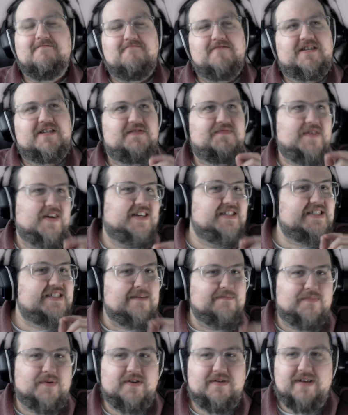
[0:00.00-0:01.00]
which is very
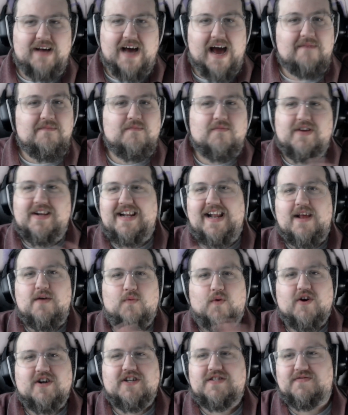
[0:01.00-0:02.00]
simple. I haven't written any
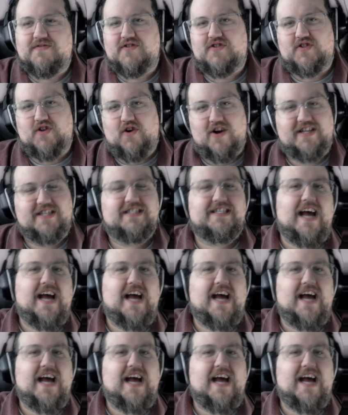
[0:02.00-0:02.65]
words for the story, just